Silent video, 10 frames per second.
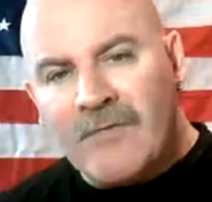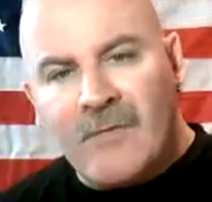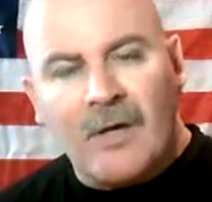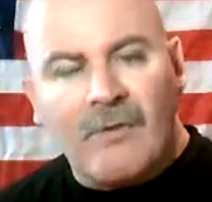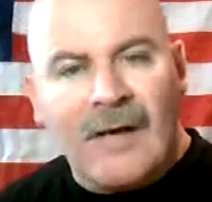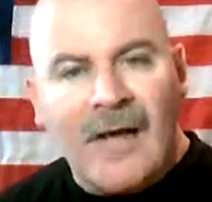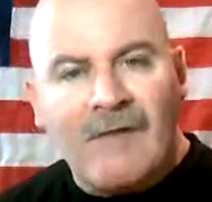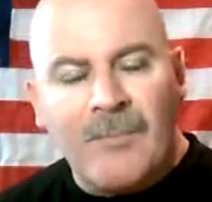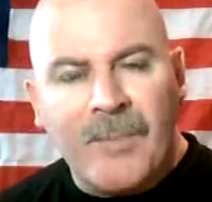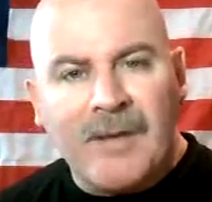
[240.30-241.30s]
and his wife are
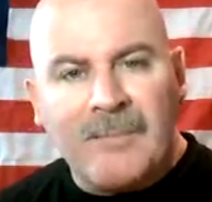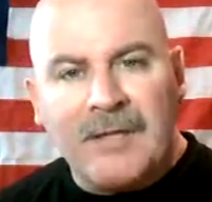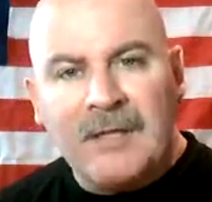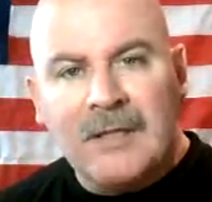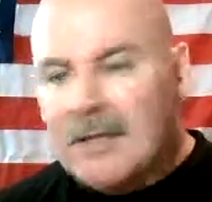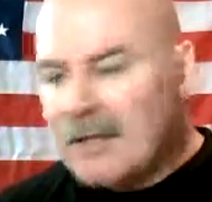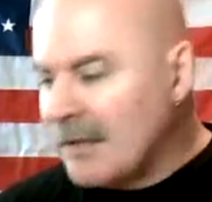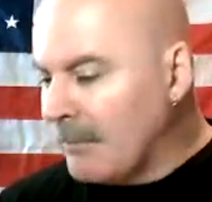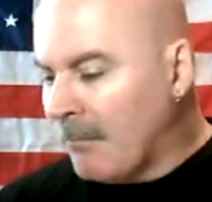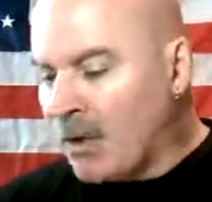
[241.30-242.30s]
getting ready to have a baby.
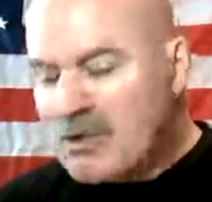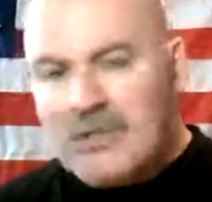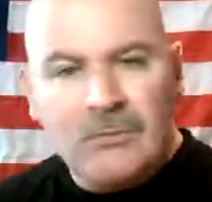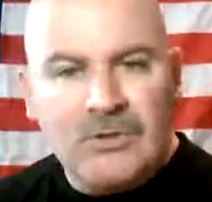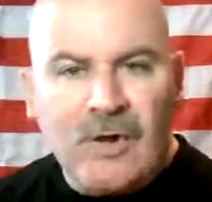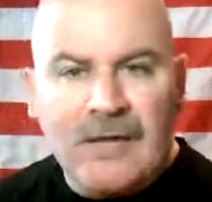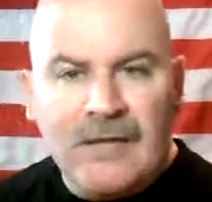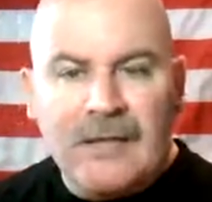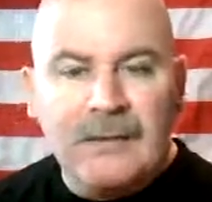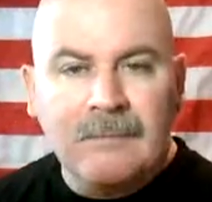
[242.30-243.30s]
Marcie
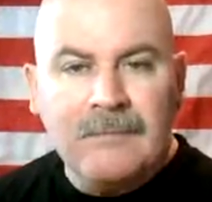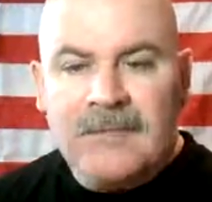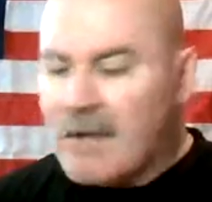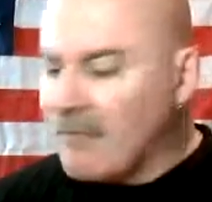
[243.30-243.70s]
was right there.